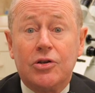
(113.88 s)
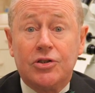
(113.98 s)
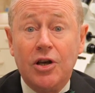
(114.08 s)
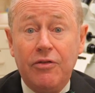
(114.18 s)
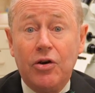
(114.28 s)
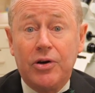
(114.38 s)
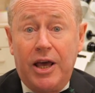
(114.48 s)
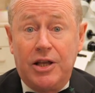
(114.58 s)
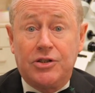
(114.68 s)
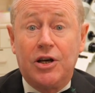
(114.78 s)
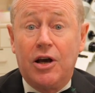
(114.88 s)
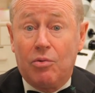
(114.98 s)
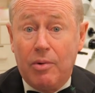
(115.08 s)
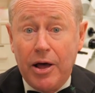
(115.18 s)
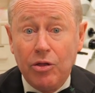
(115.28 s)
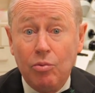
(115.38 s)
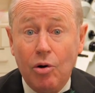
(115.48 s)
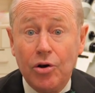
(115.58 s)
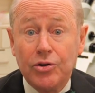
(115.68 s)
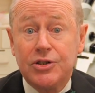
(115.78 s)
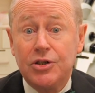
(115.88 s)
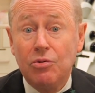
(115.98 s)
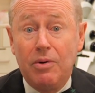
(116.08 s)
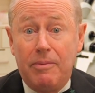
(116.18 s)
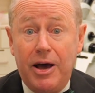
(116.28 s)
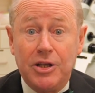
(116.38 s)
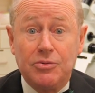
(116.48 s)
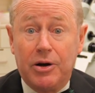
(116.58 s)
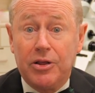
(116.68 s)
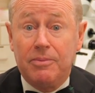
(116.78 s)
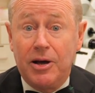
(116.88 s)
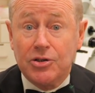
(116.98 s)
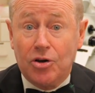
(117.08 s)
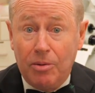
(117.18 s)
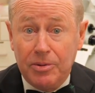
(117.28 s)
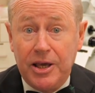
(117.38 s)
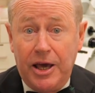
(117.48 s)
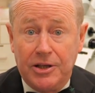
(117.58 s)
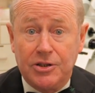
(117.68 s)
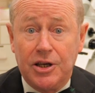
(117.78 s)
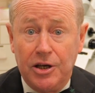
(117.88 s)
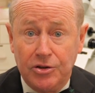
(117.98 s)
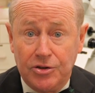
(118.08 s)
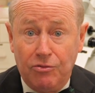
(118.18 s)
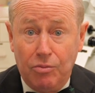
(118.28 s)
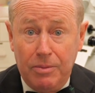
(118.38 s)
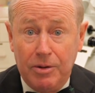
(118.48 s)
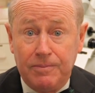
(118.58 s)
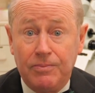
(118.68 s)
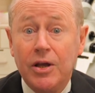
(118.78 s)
Cervical cancer around the world still remains one of the most common cancer killers of women.